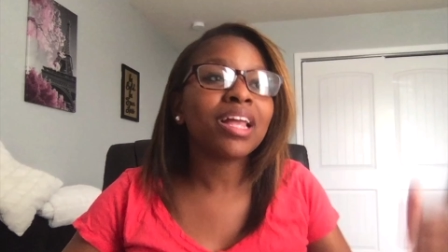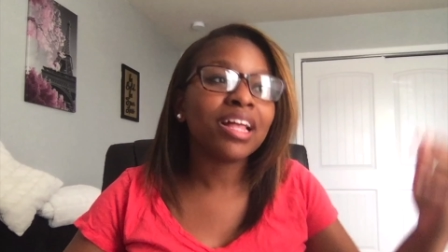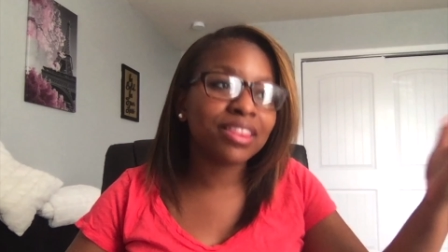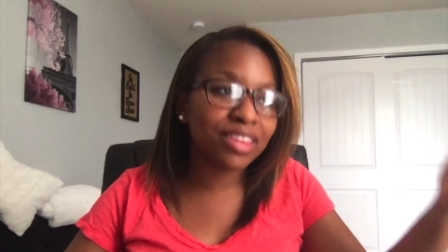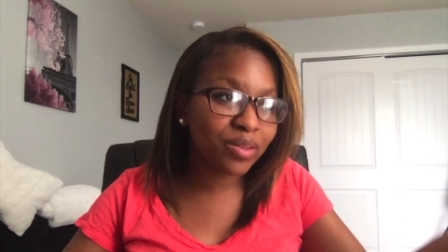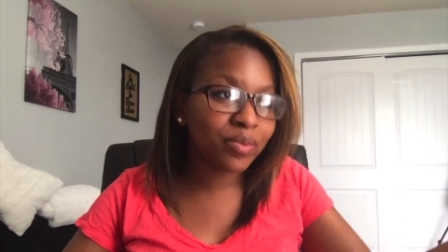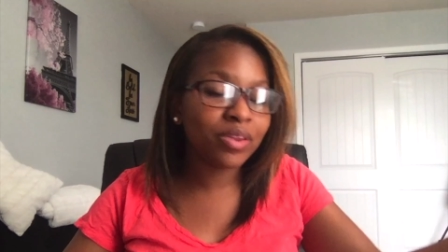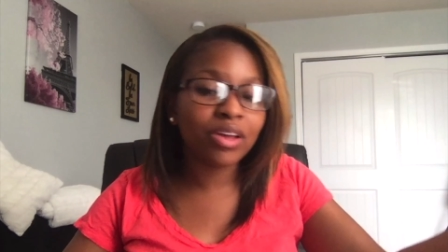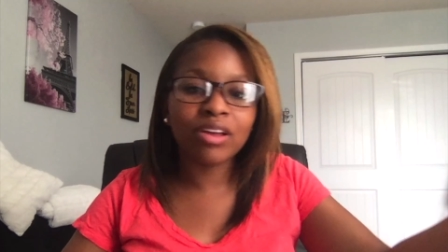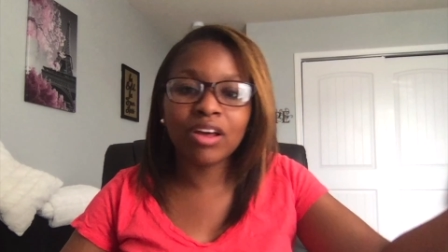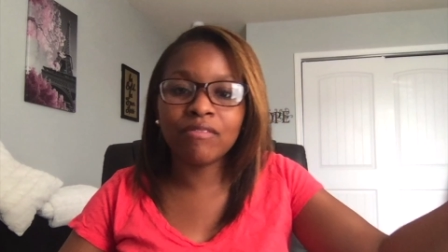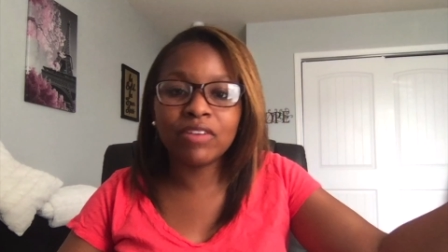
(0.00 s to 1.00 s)
Then
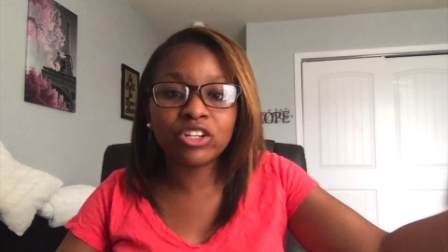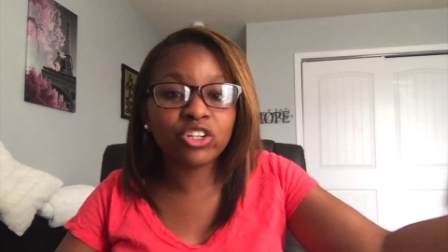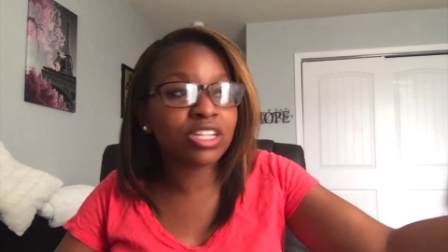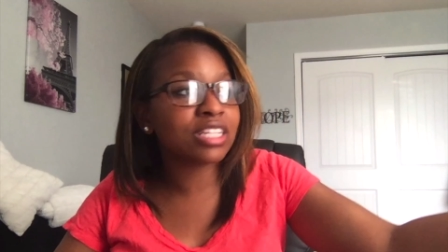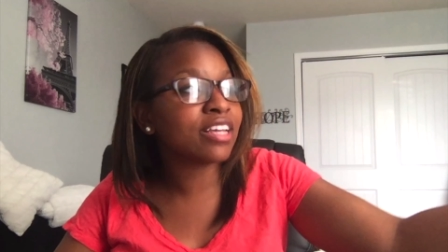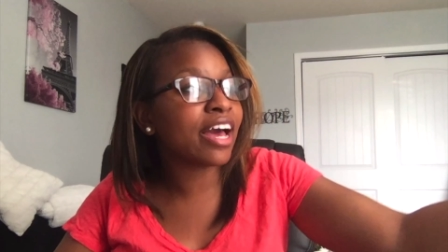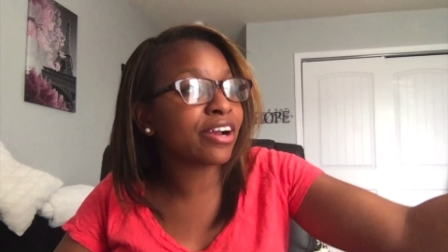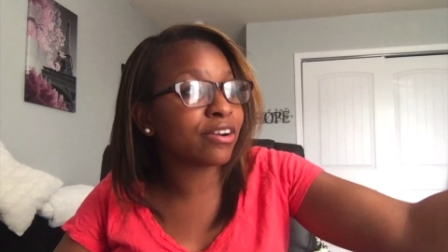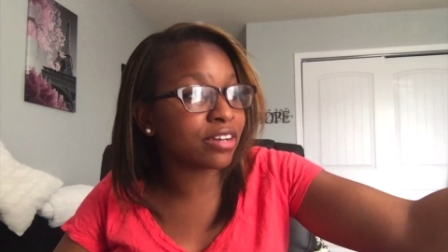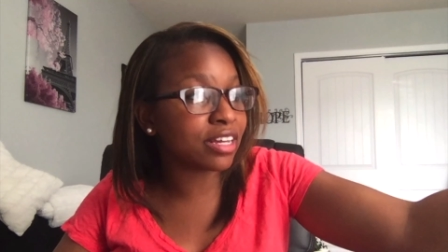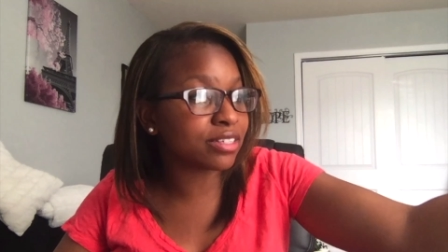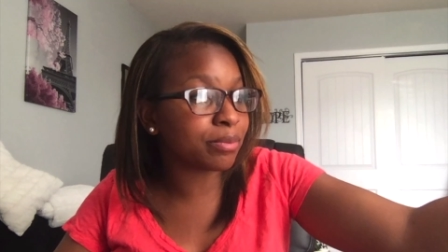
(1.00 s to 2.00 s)
eventually the tiger
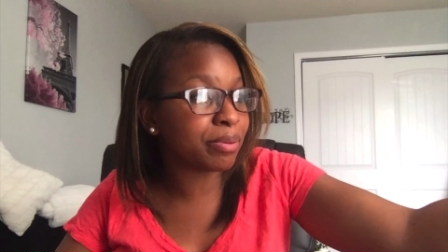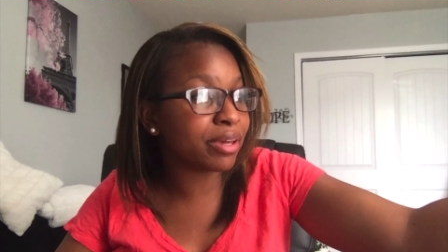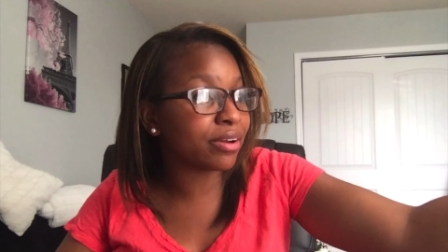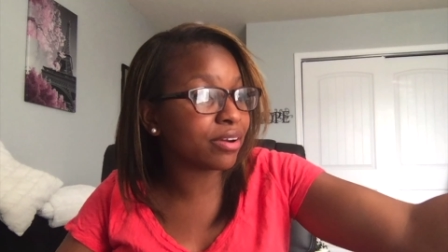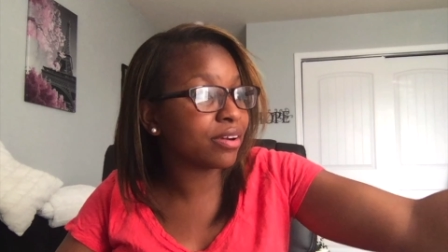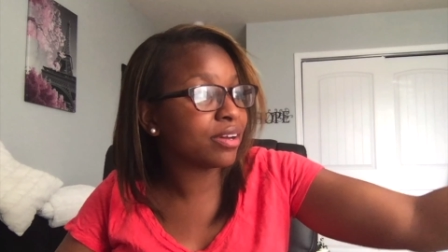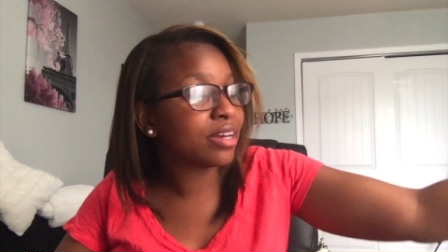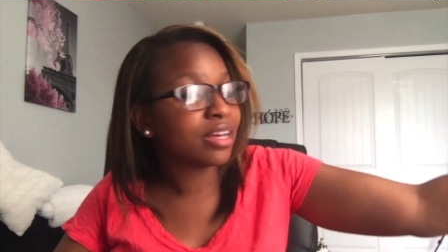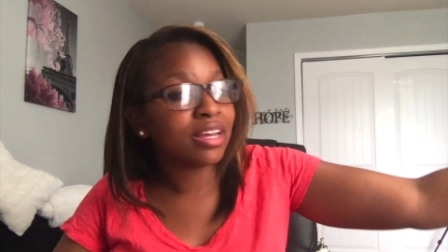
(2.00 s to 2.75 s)
does appear.